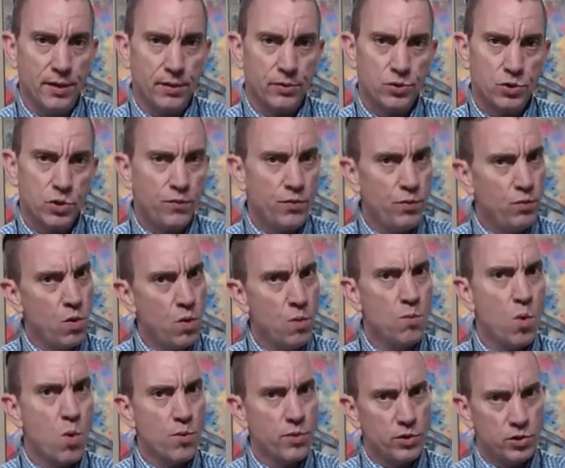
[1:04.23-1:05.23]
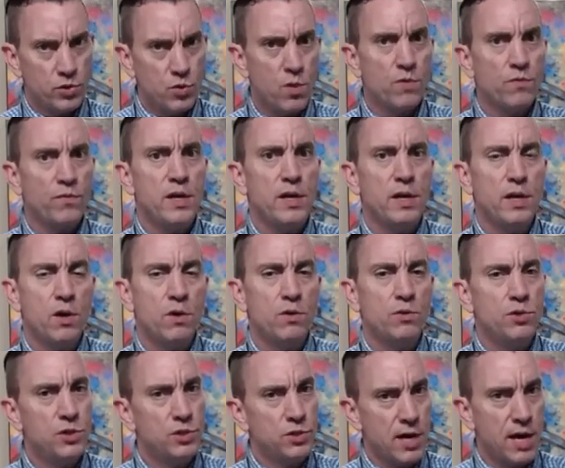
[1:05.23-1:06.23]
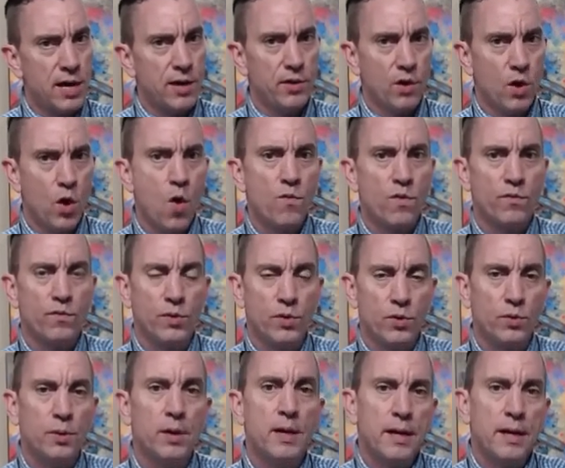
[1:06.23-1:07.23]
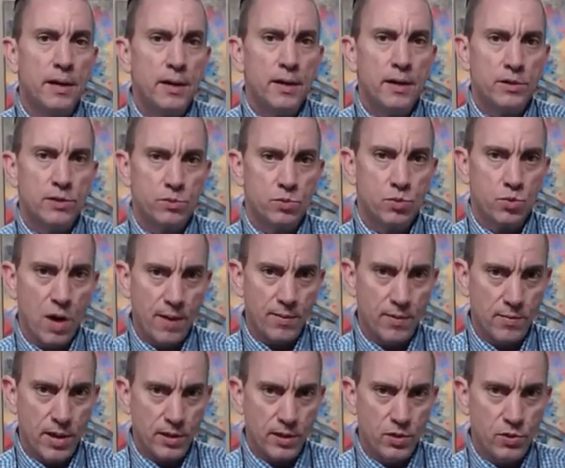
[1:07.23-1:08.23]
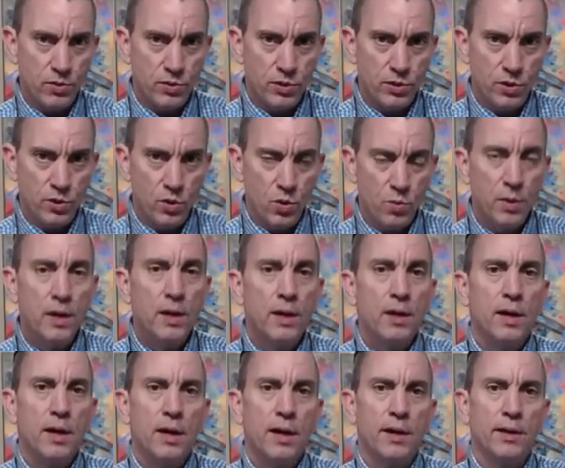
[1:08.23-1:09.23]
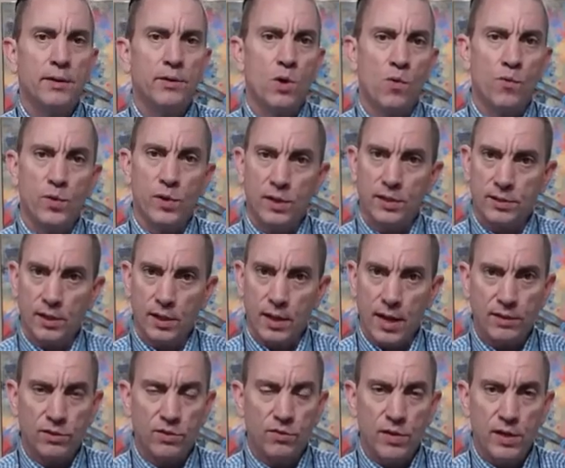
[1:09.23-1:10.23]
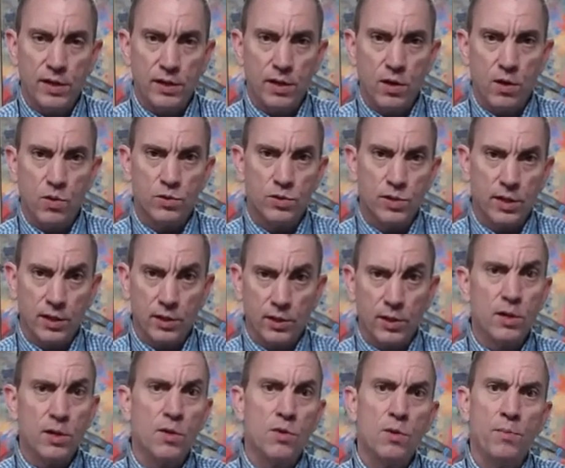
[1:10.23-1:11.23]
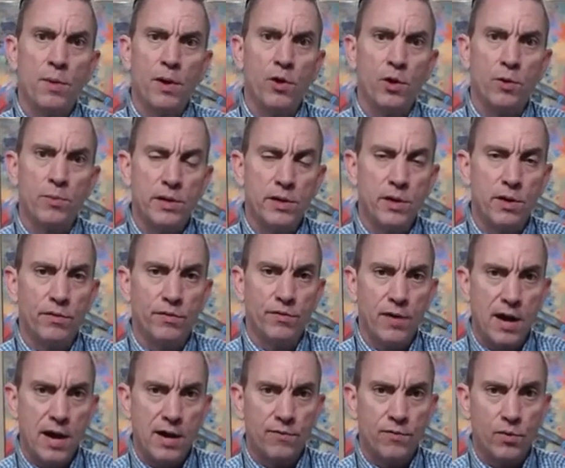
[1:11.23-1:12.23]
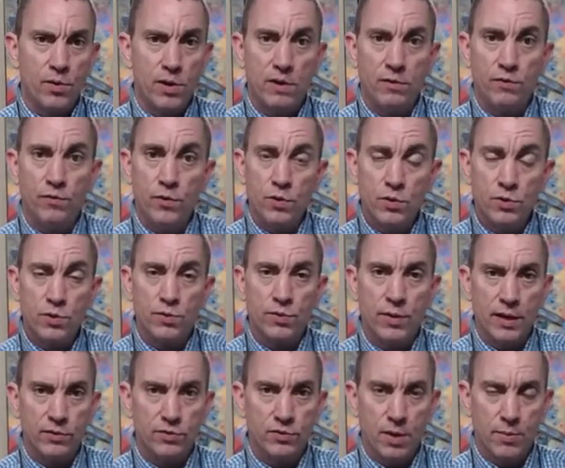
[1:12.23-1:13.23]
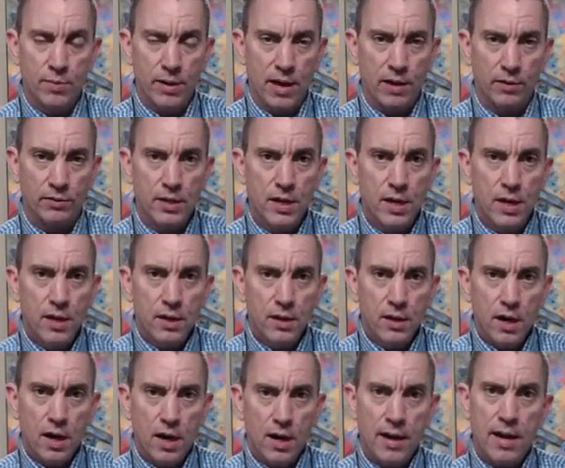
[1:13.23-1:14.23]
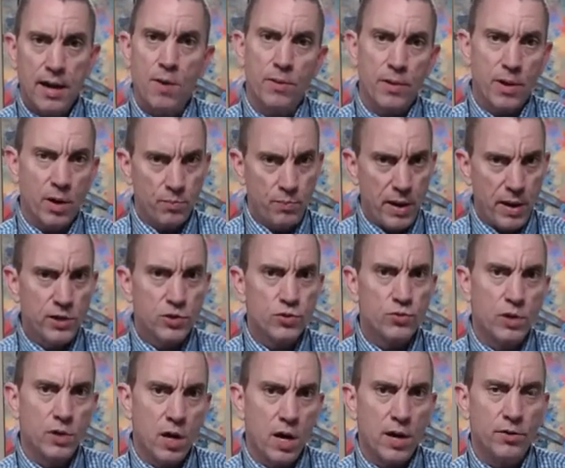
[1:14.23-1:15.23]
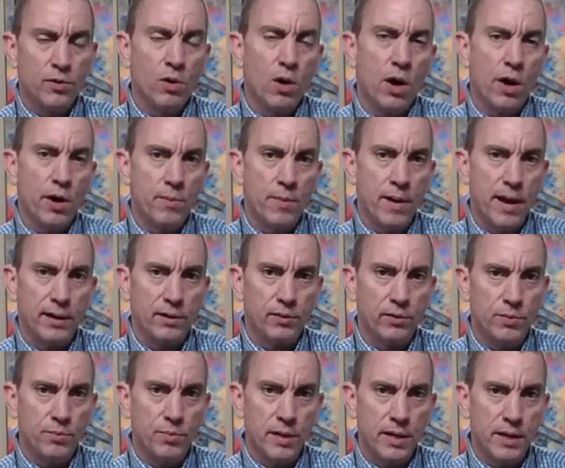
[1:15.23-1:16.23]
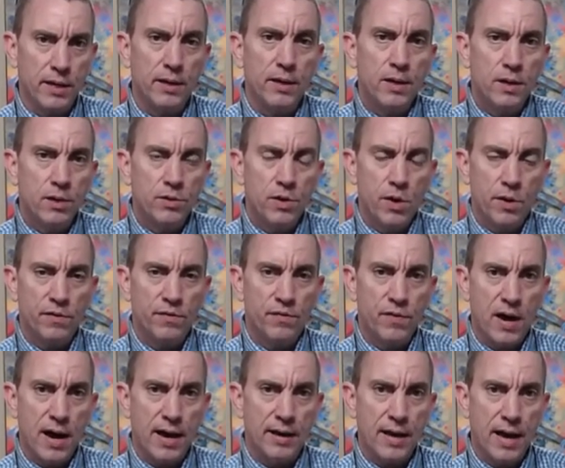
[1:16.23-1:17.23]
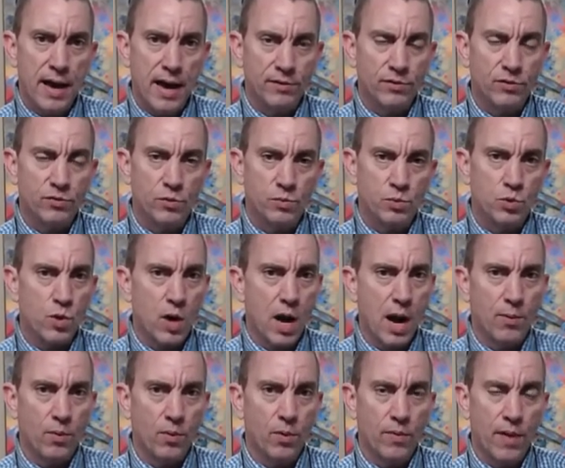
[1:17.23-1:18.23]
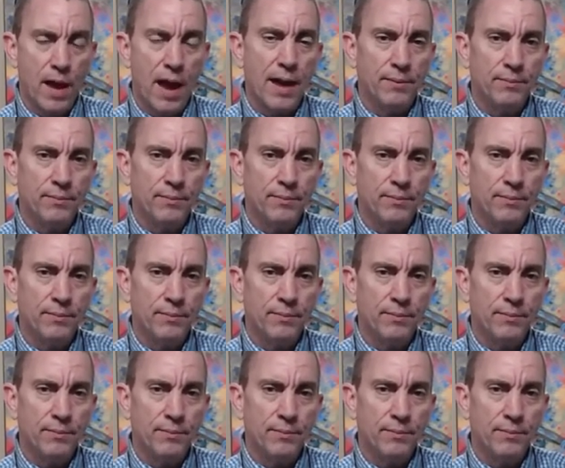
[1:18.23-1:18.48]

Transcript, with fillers: So if you want more of the short videos, just kind of the overview, subscribe to my YouTube. Uh, don't forget to like the videos and click on the bell to be notified for any future things coming out. Uh, and with our Patreon, you'll automatically be notified as a subscriber on that.